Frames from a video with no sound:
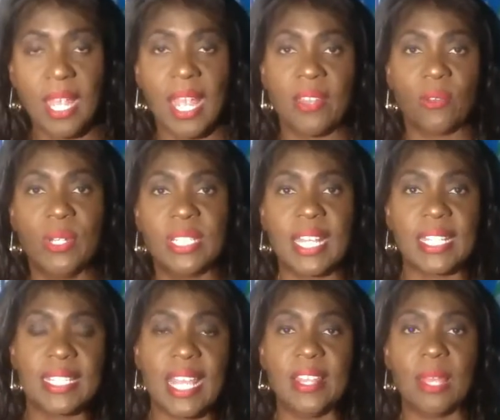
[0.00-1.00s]
And the reason I
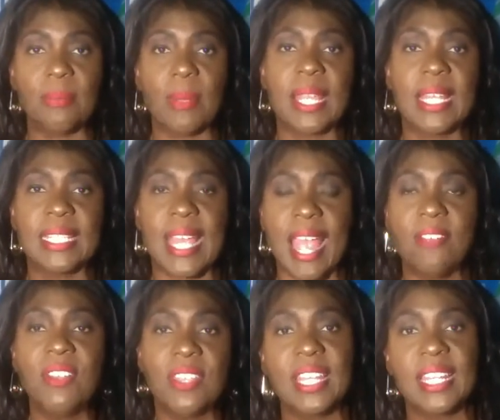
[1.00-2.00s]
say that, because
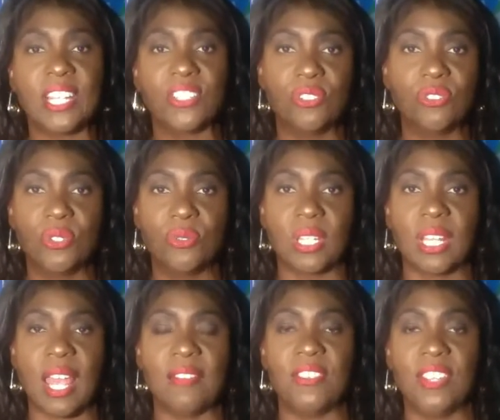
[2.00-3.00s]
everything that you do in
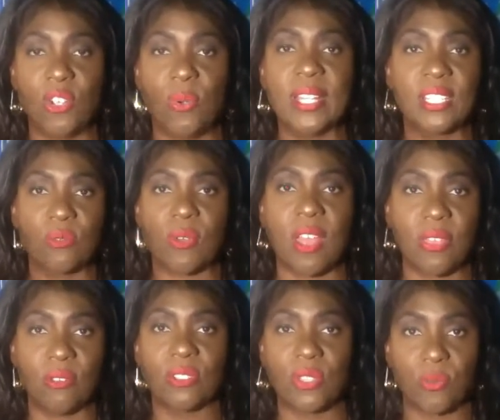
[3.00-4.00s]
life equates around
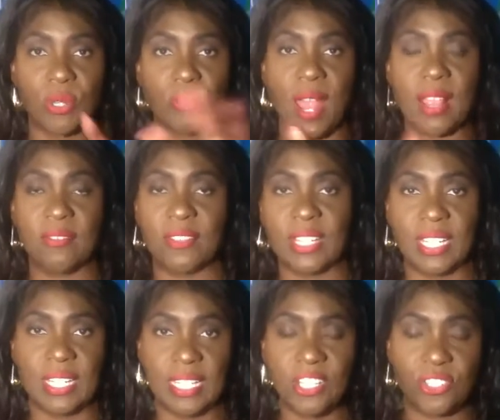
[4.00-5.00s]
those three relevant
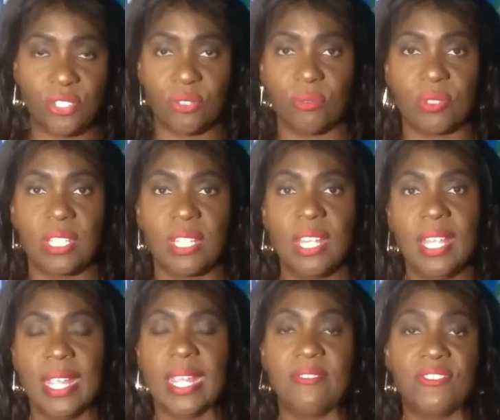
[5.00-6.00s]
issues.
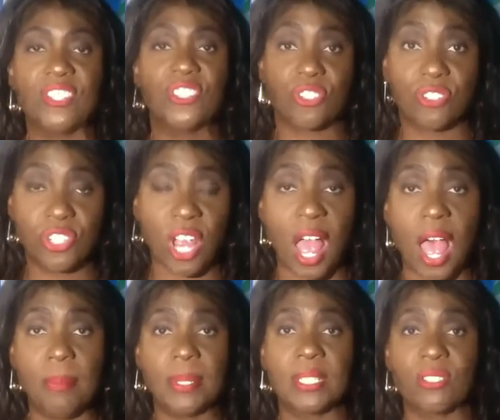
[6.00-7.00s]
If it's your
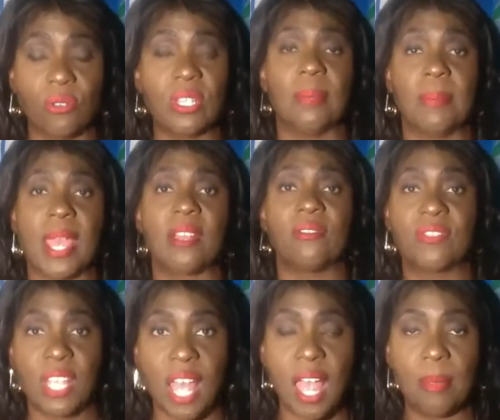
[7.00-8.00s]
job, it's only a matter of
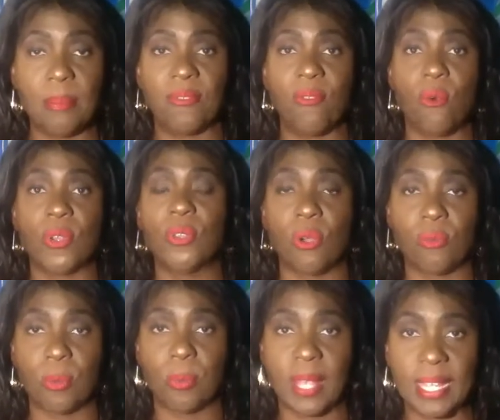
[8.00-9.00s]
time before you are
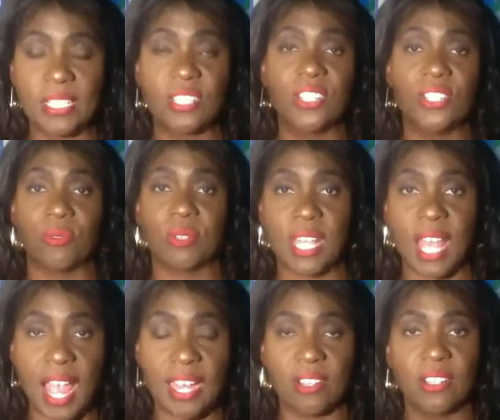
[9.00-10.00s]
replaced and you
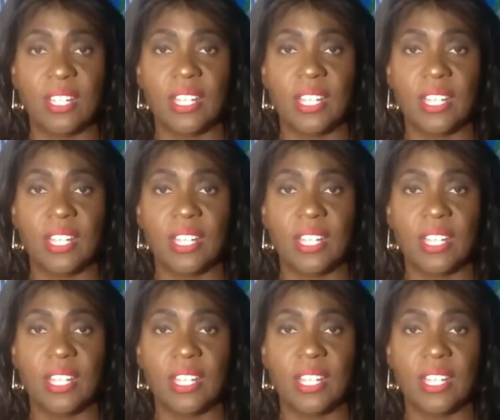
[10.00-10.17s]
retire.